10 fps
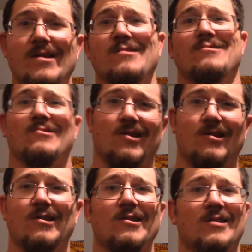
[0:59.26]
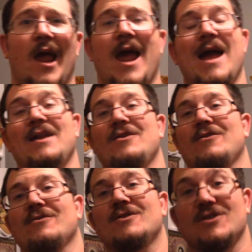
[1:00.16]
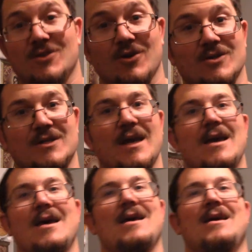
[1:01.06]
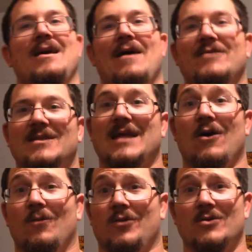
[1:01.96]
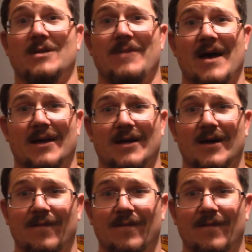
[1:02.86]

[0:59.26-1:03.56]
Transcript: meat, cheese, and your desserts. Ever since that whole protein pack